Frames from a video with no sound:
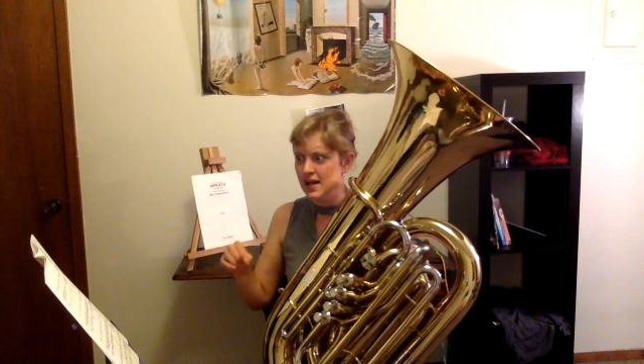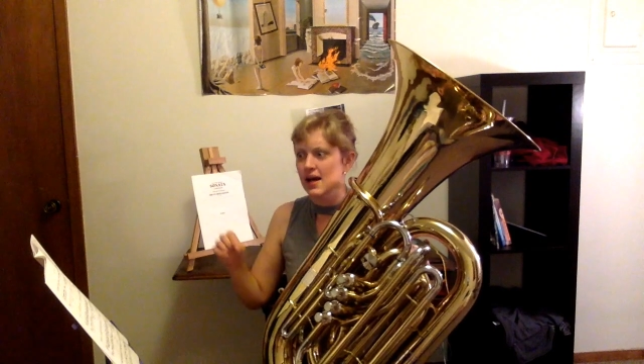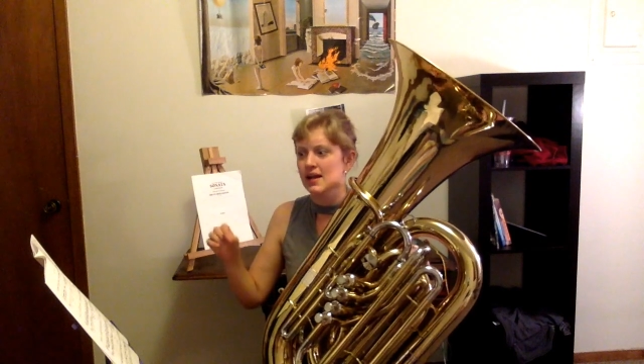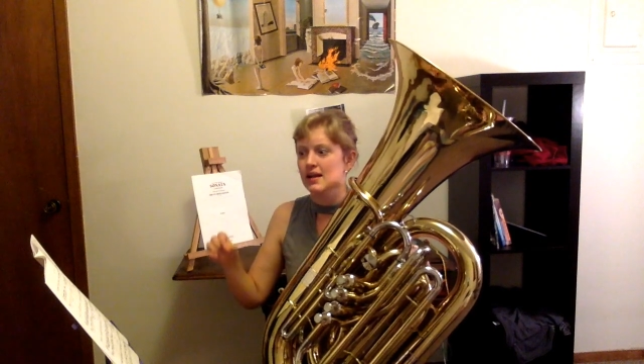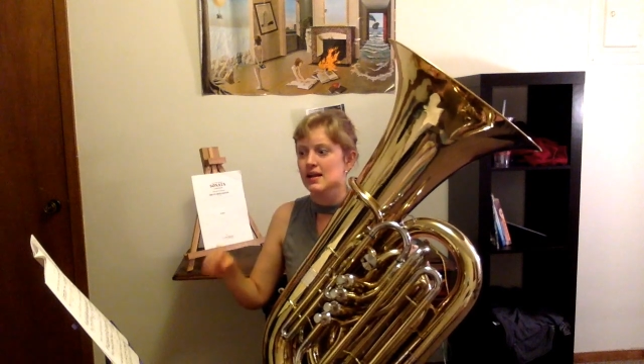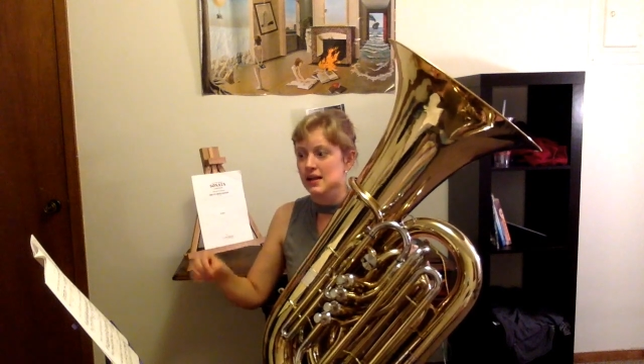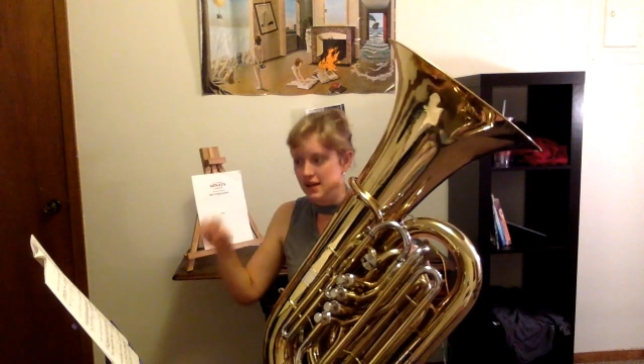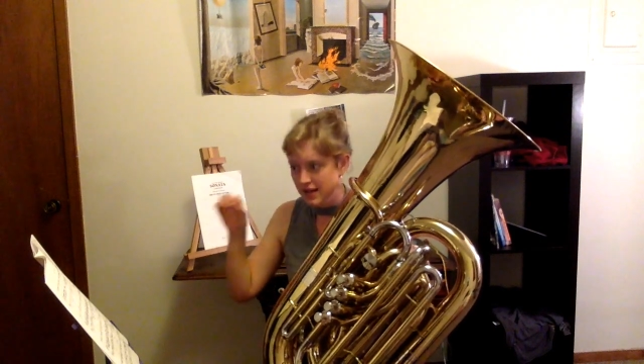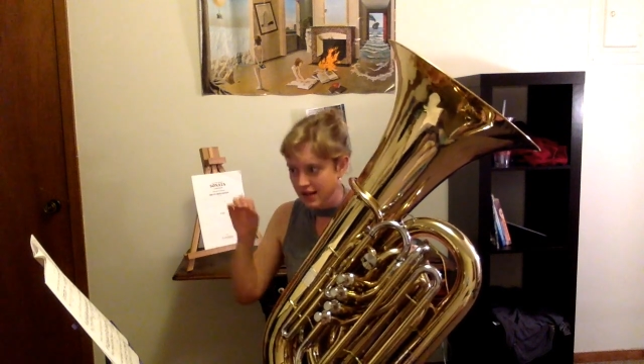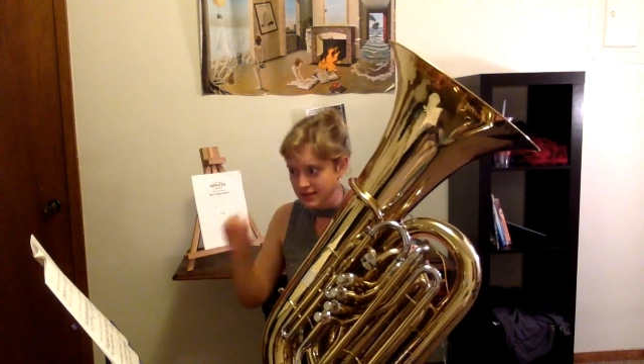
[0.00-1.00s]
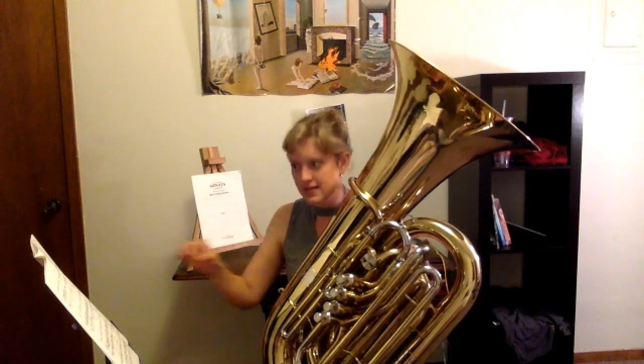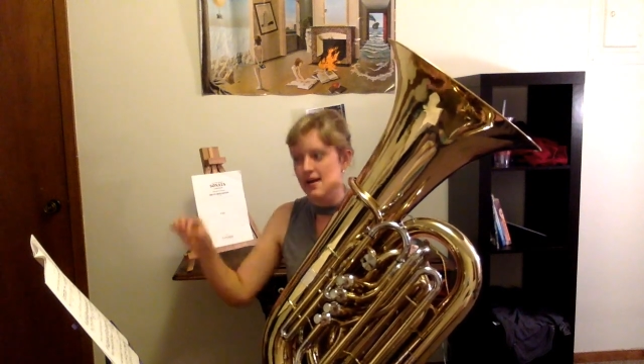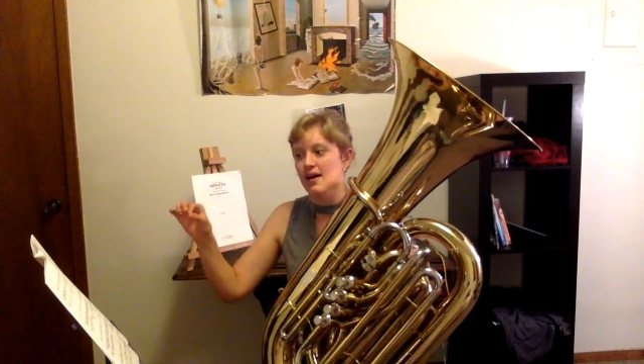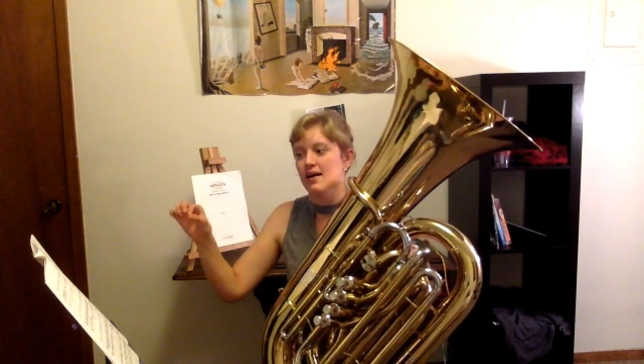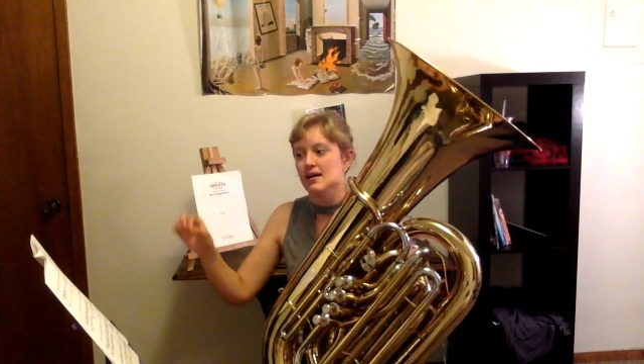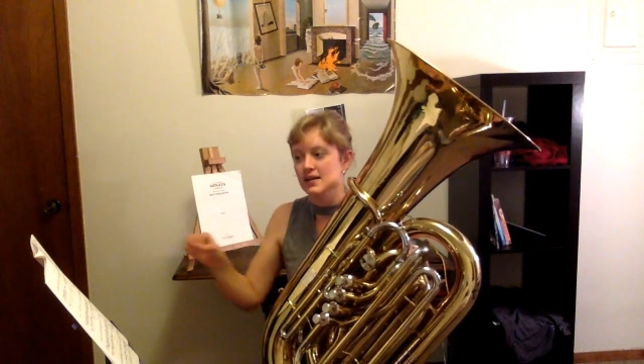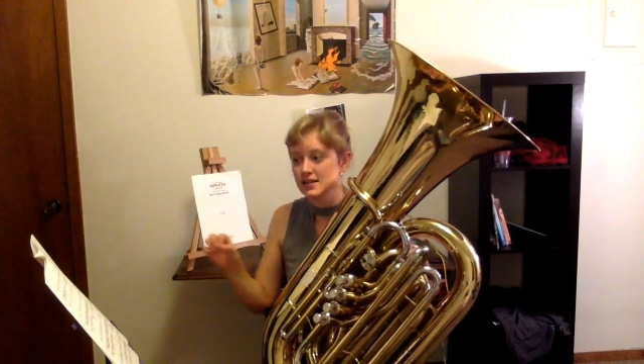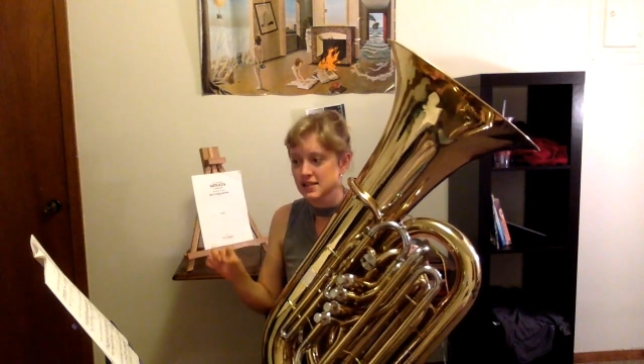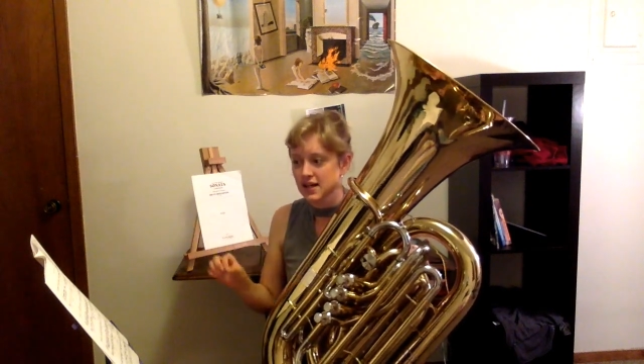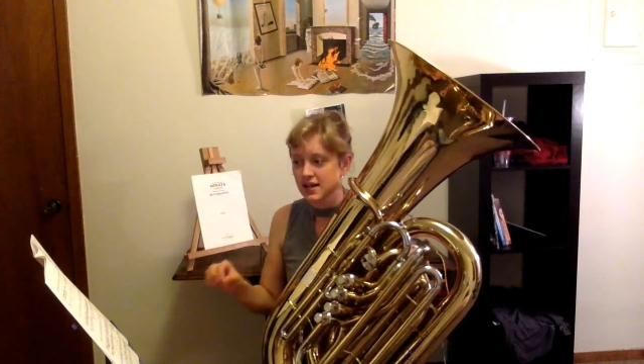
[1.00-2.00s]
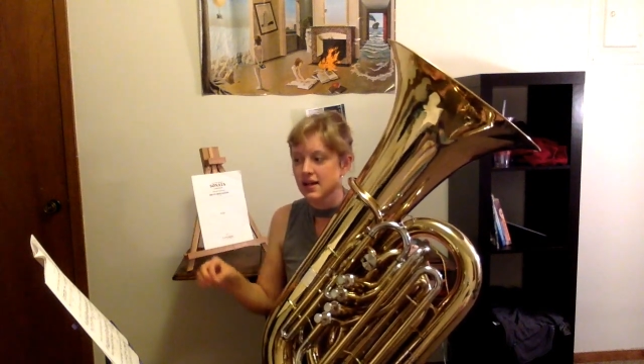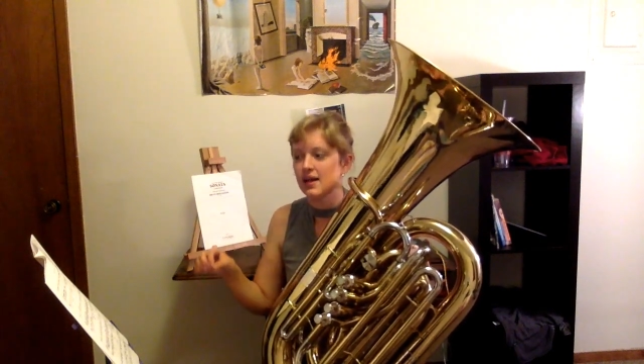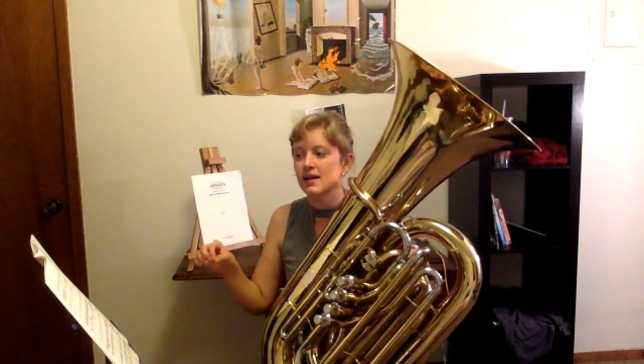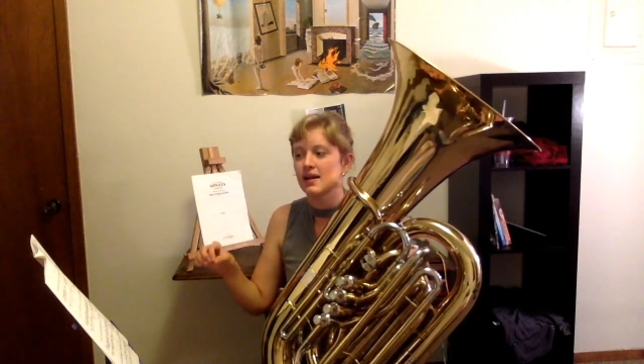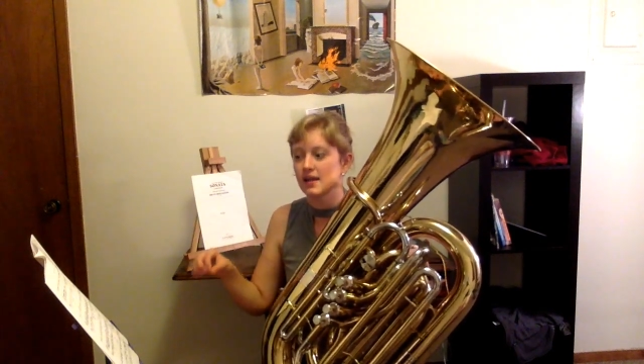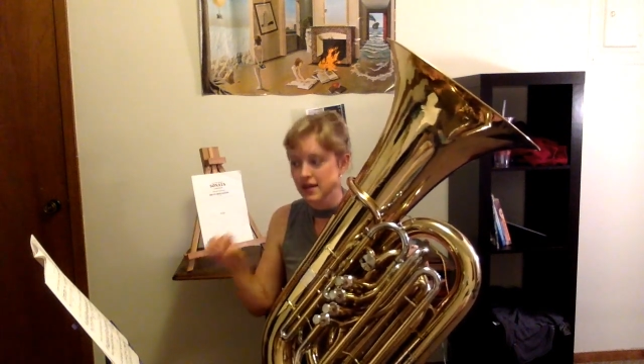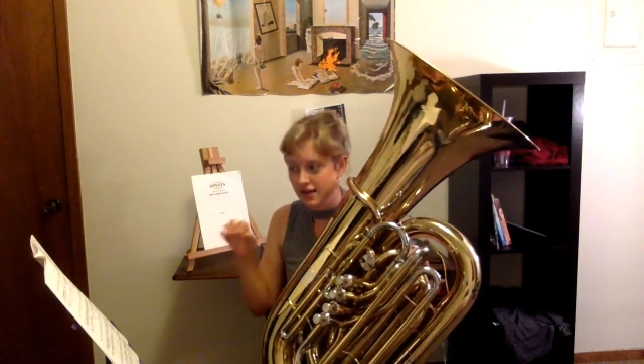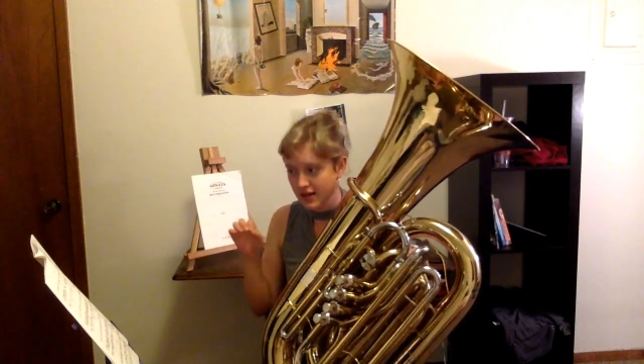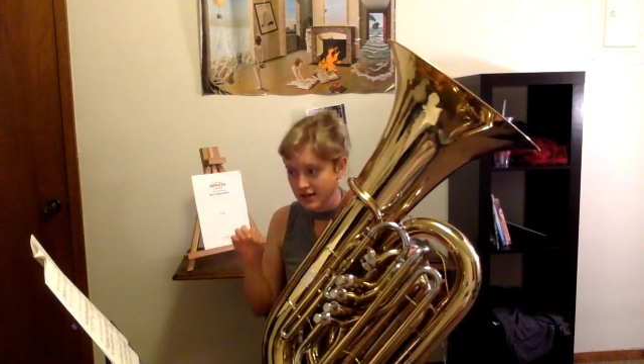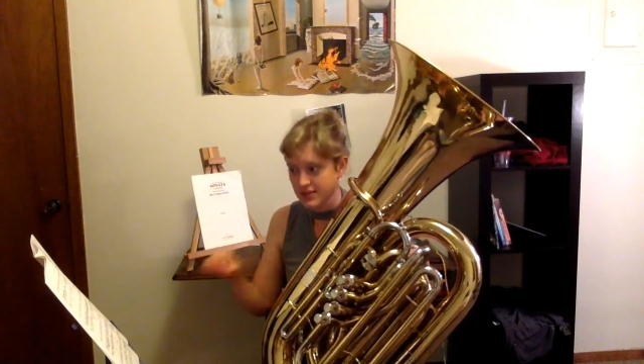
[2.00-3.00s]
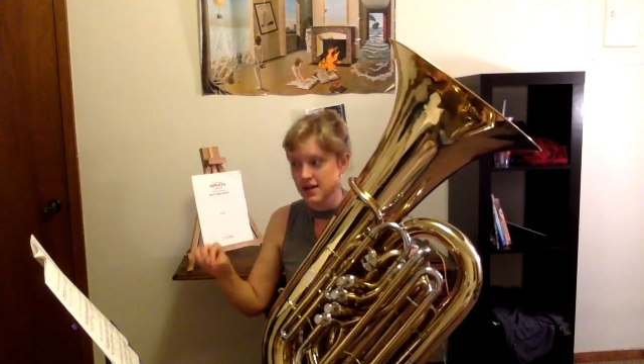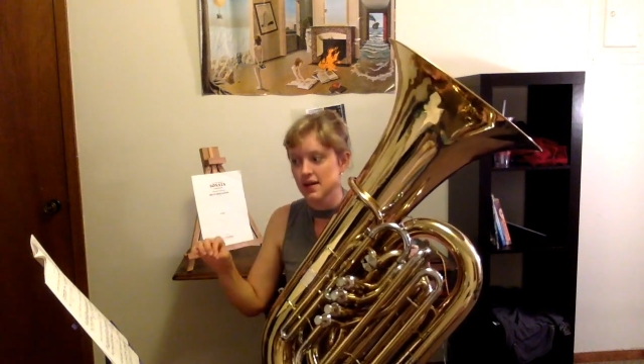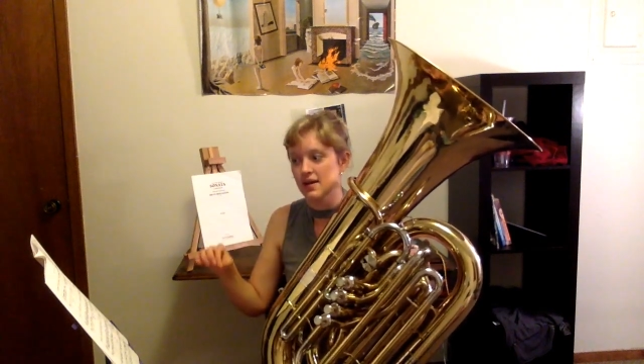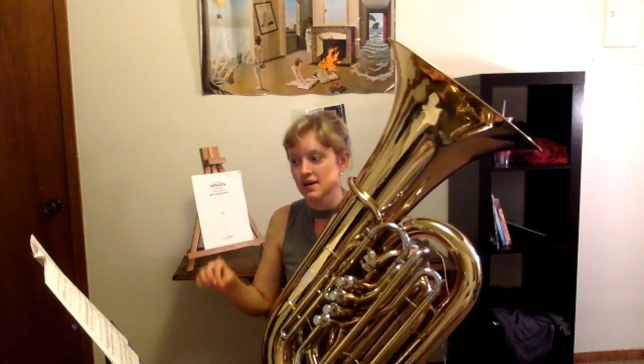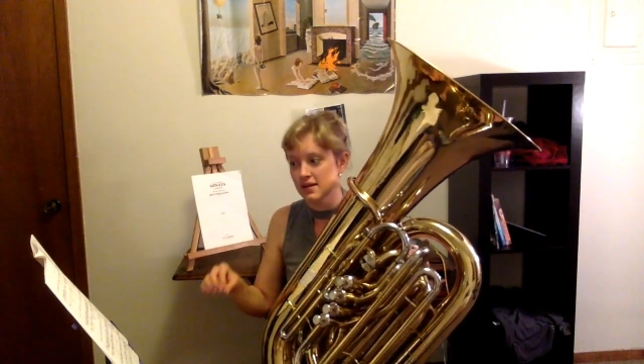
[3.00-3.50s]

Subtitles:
da da da da da da da da da da